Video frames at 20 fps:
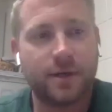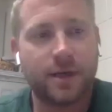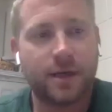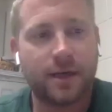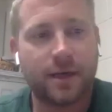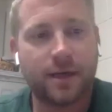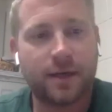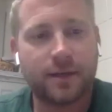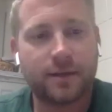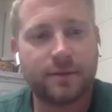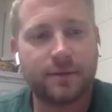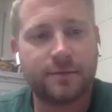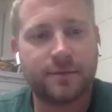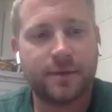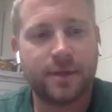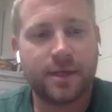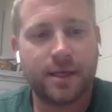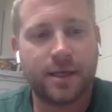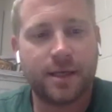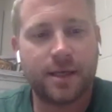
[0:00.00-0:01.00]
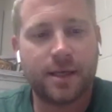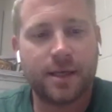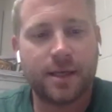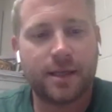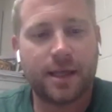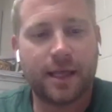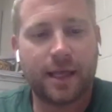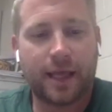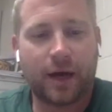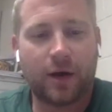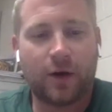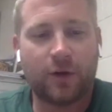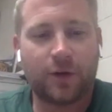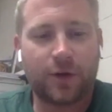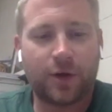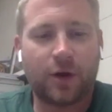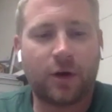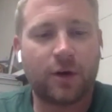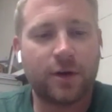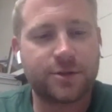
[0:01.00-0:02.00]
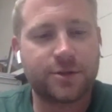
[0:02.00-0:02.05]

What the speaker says: I think all in all,